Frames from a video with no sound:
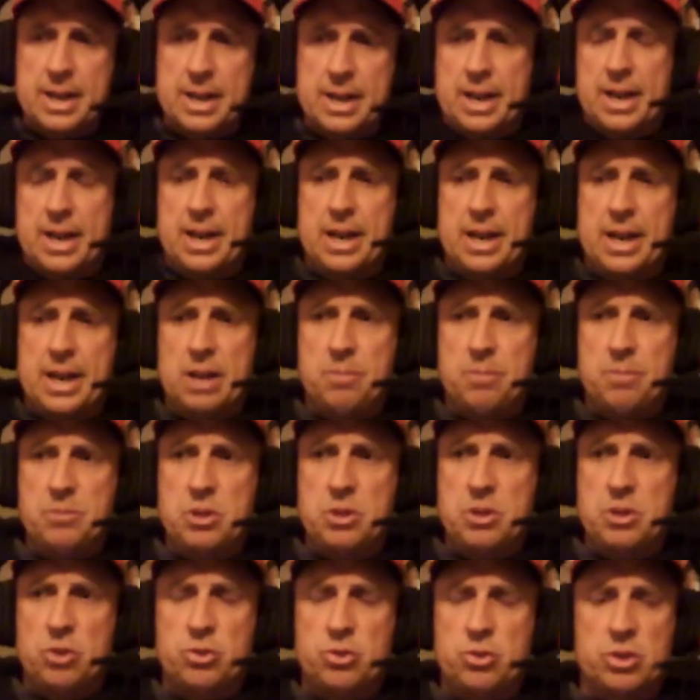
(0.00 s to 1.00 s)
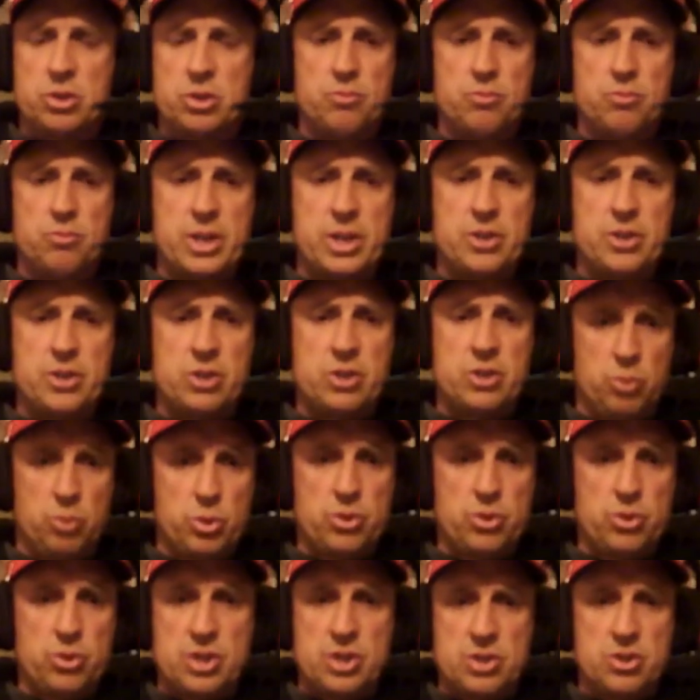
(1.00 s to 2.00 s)
Some reasonable
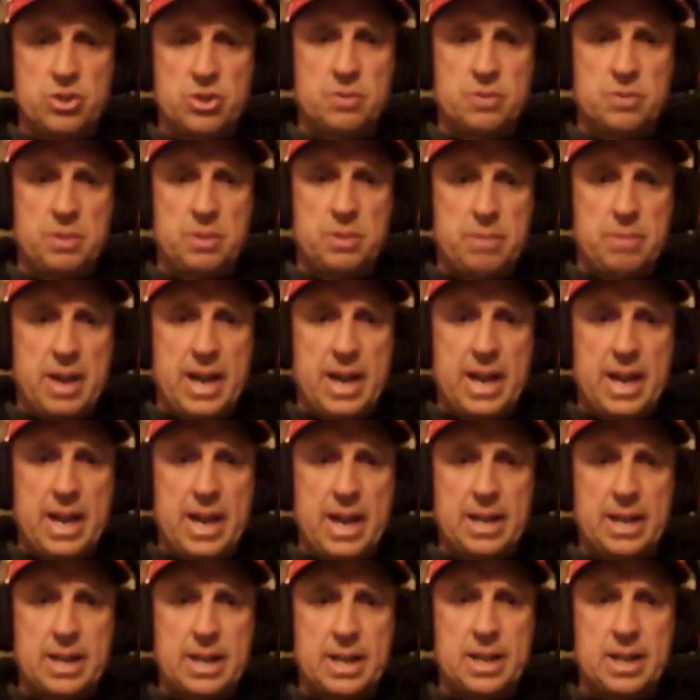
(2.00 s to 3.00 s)
decisions have been made,